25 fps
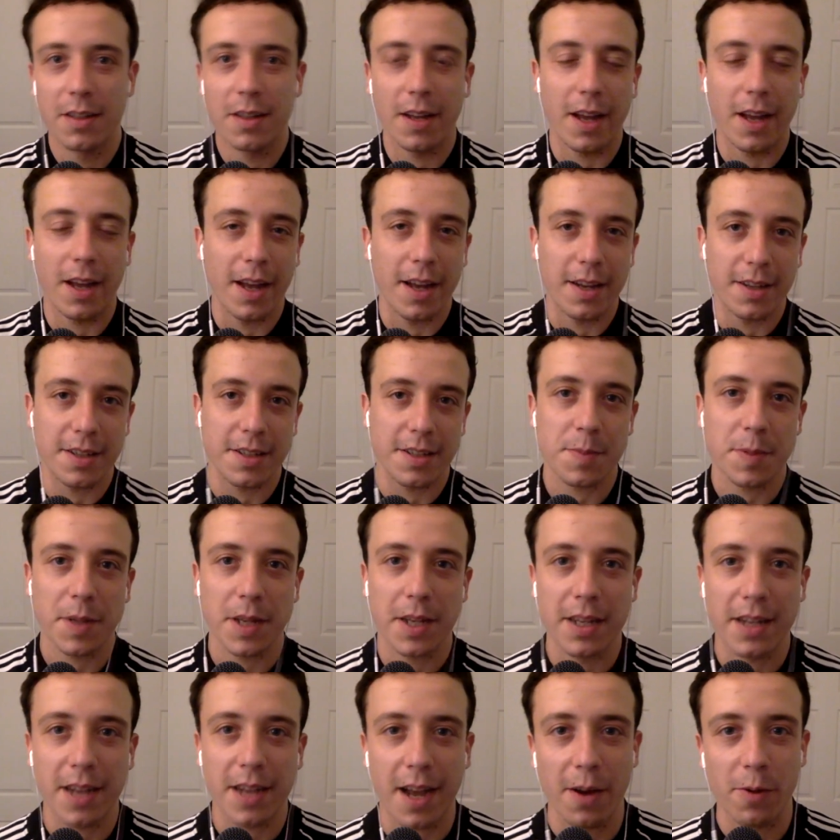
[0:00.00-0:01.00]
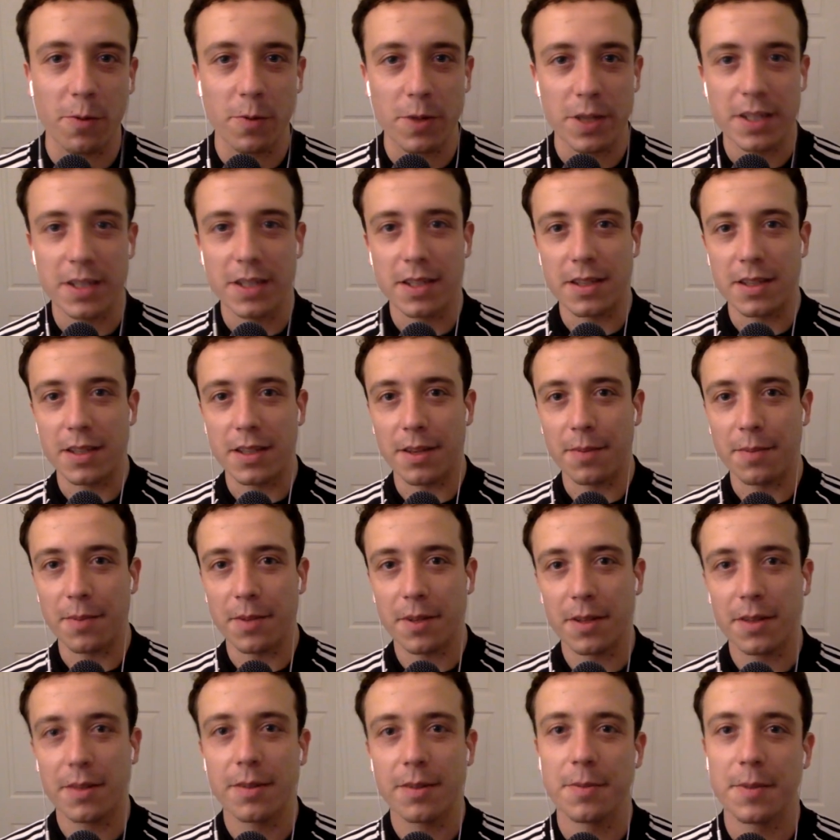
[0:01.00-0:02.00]
and explained how we did them.
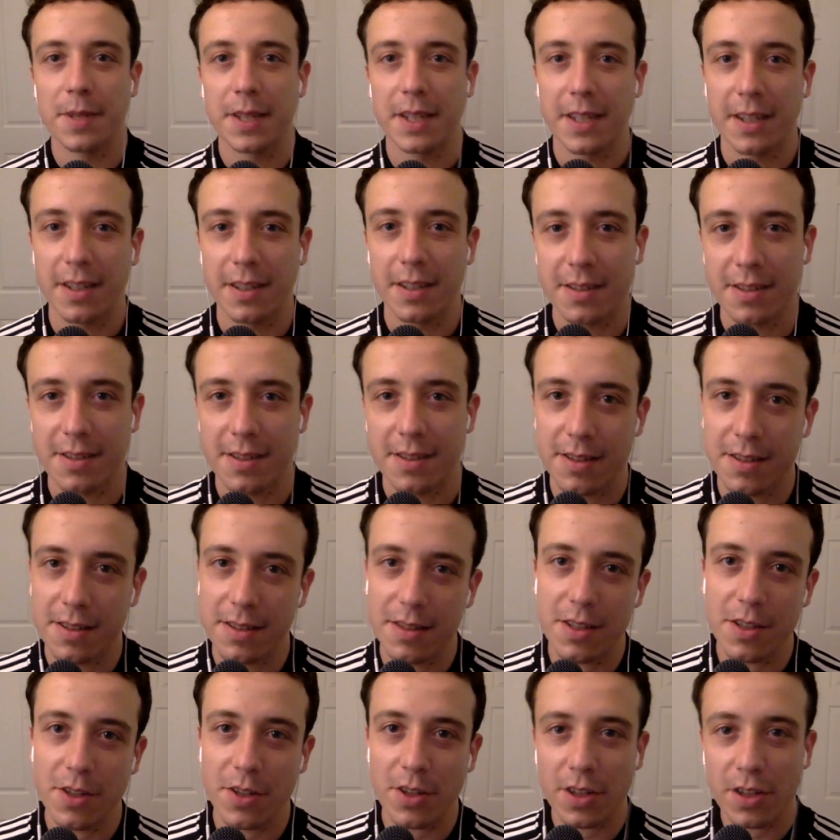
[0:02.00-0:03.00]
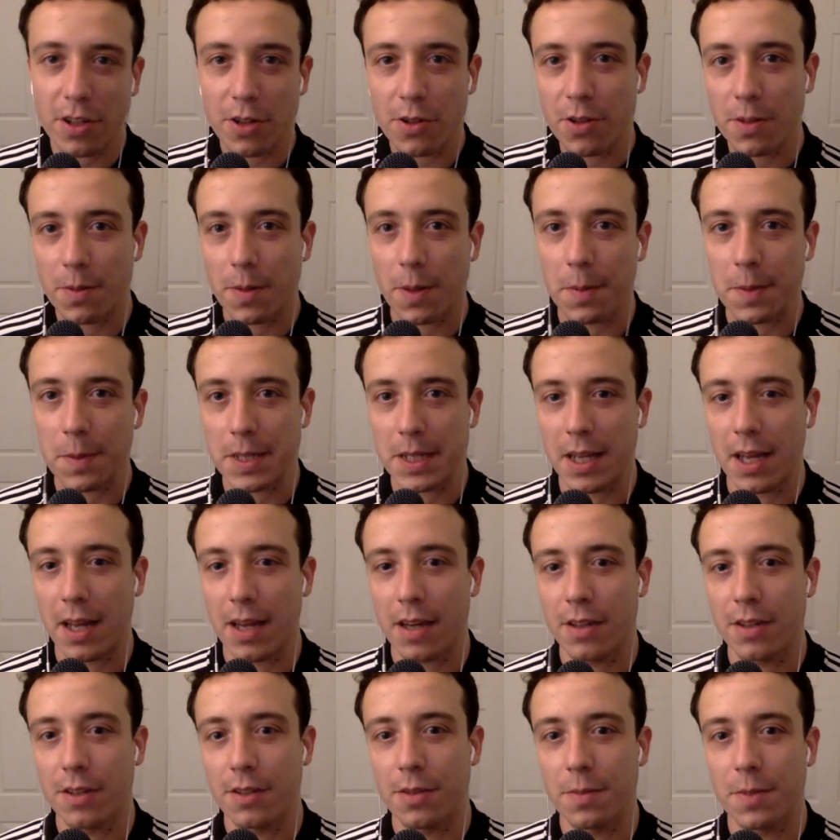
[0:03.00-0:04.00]
Because you can load them up in the
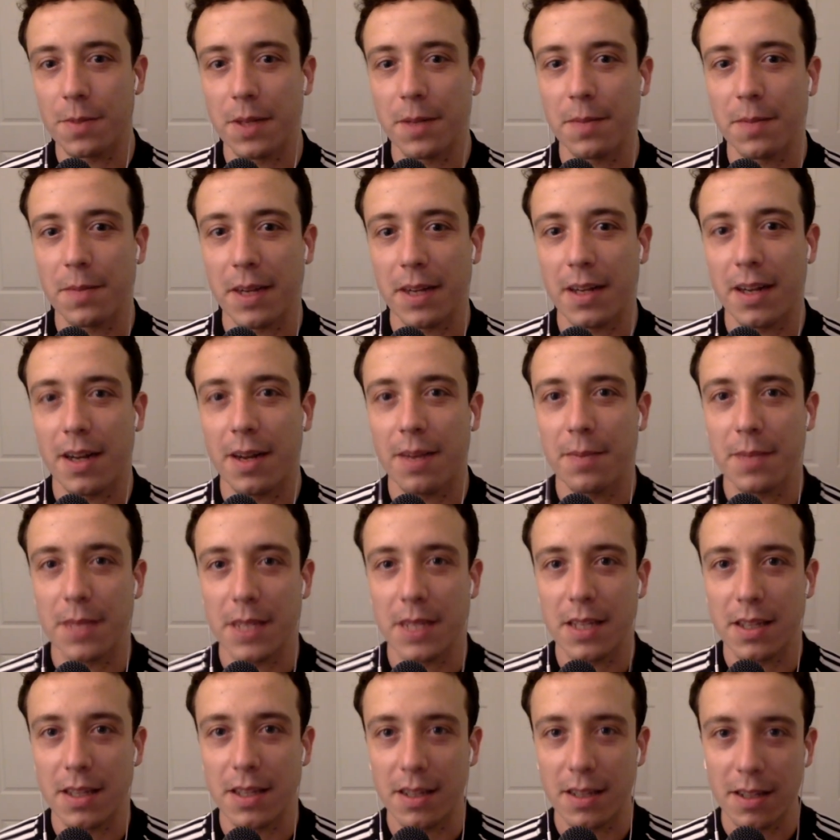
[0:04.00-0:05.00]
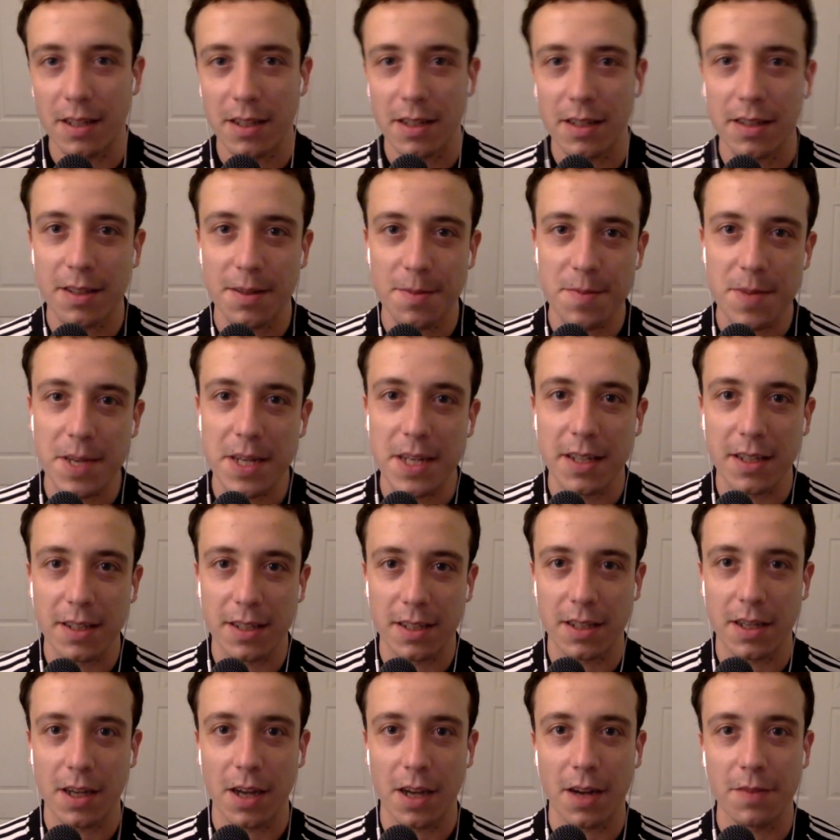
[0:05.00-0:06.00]
editor, but it might not be
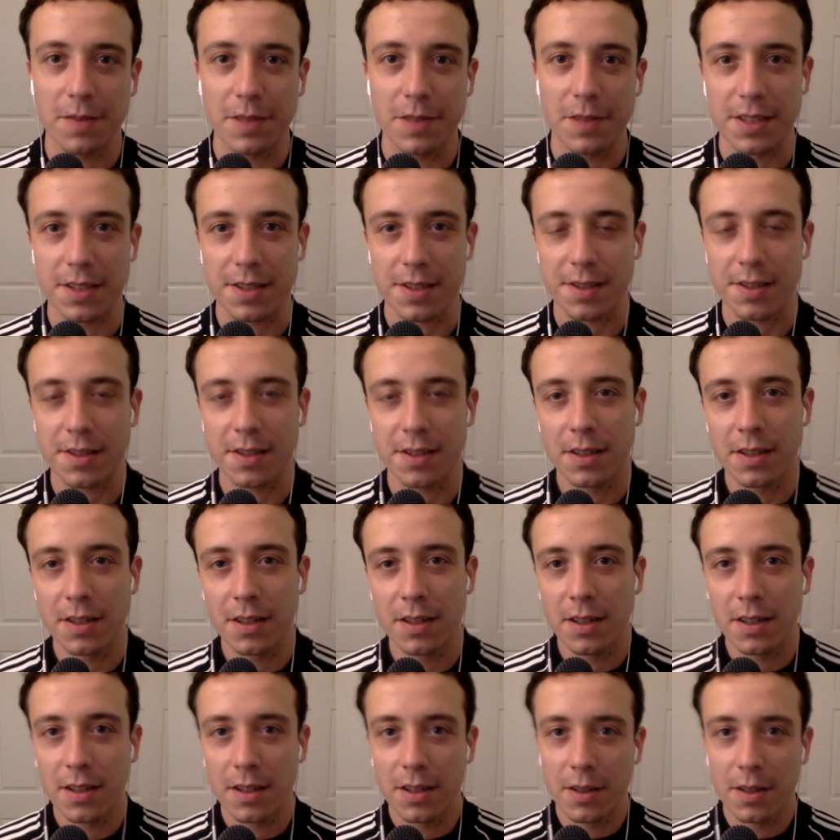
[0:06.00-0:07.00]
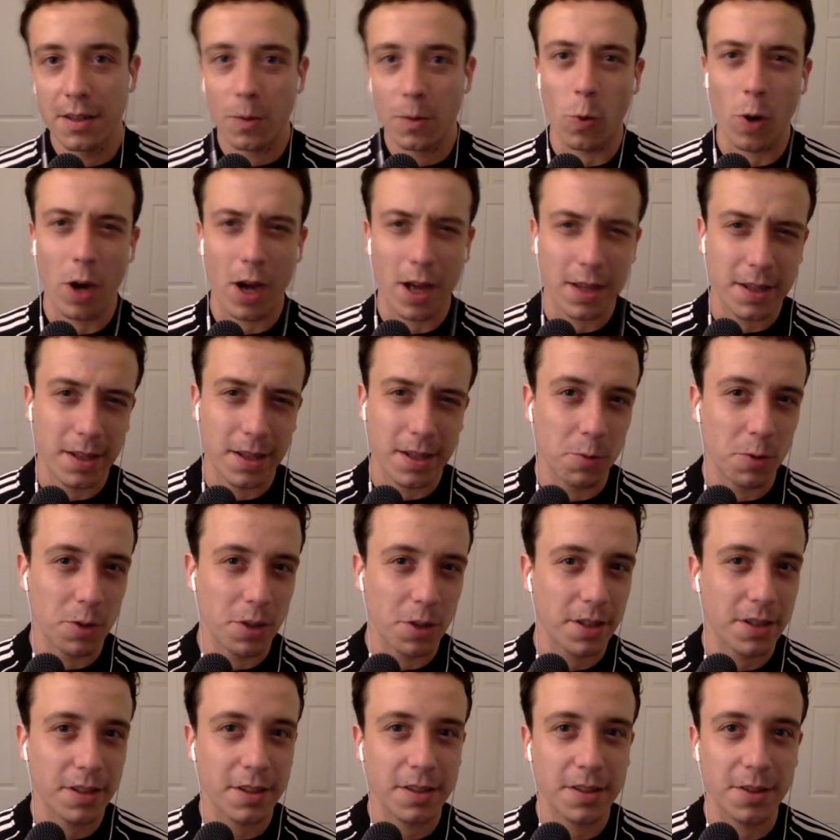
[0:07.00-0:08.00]
immediately obvious why they
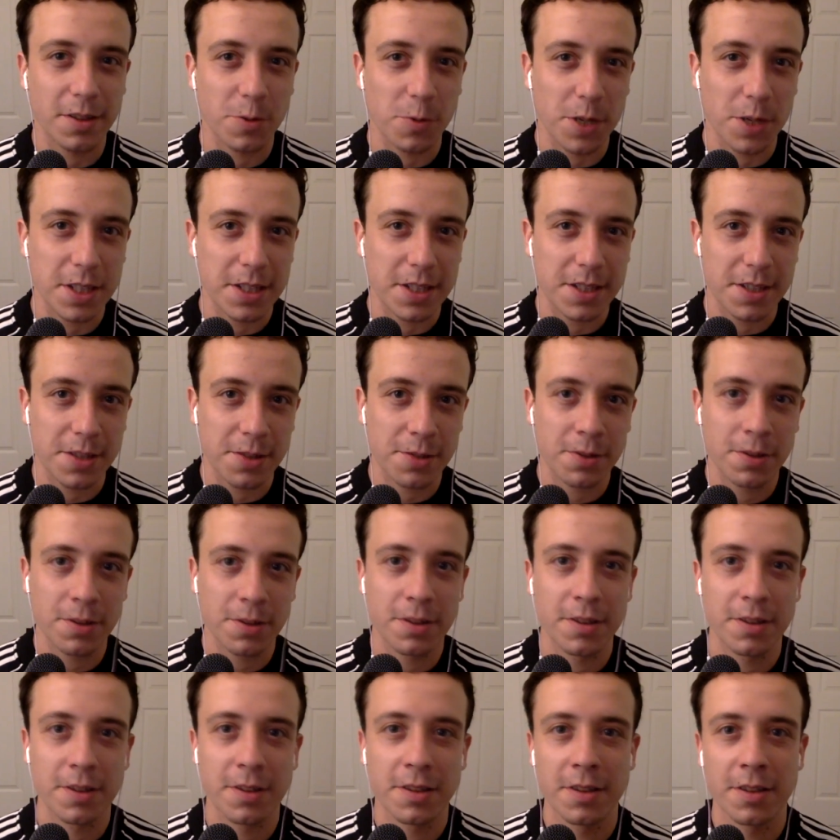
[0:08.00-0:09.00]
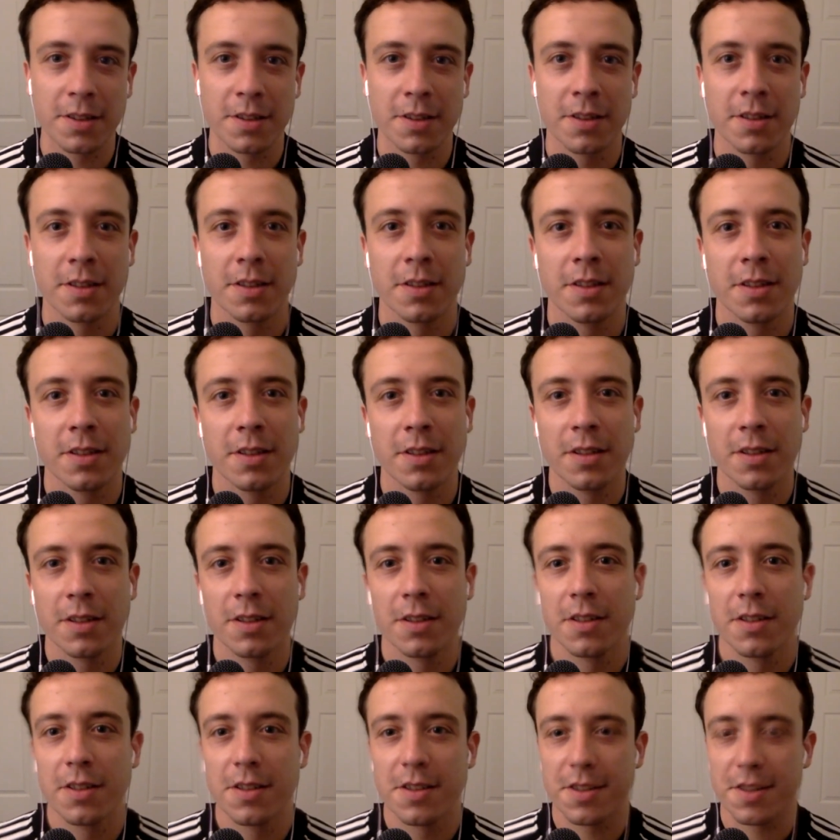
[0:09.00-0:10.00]
work the way they do.
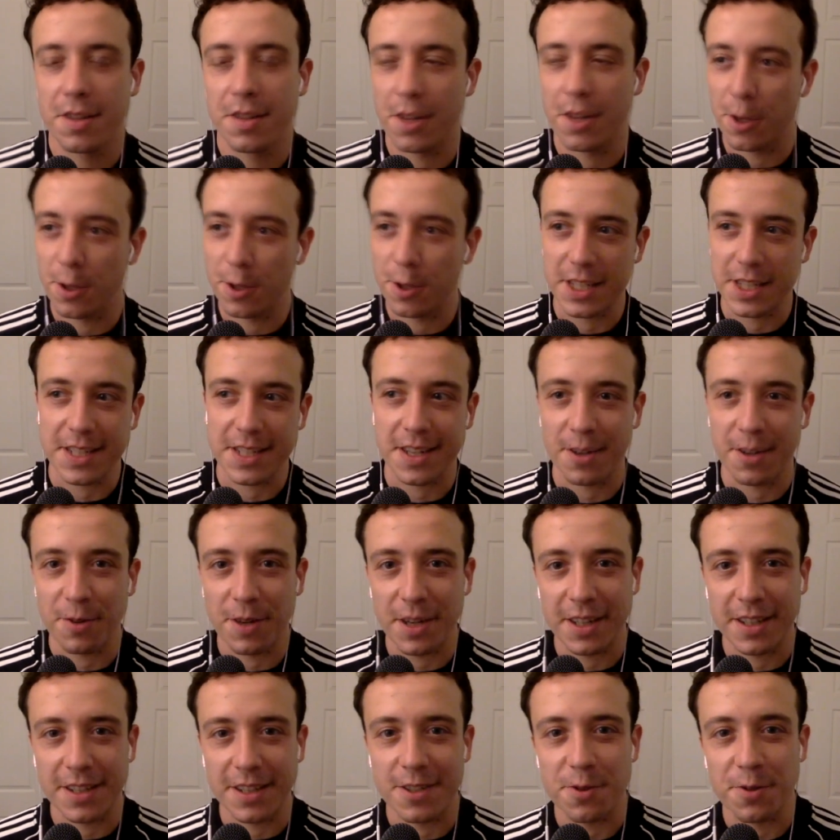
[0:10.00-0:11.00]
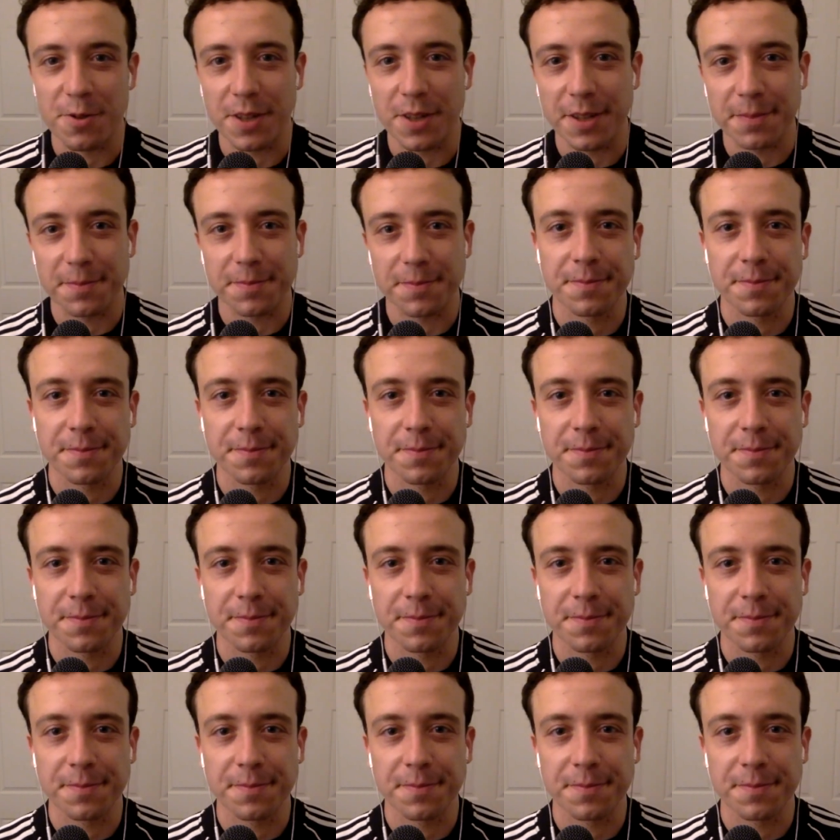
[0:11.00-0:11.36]
So let's get right into it.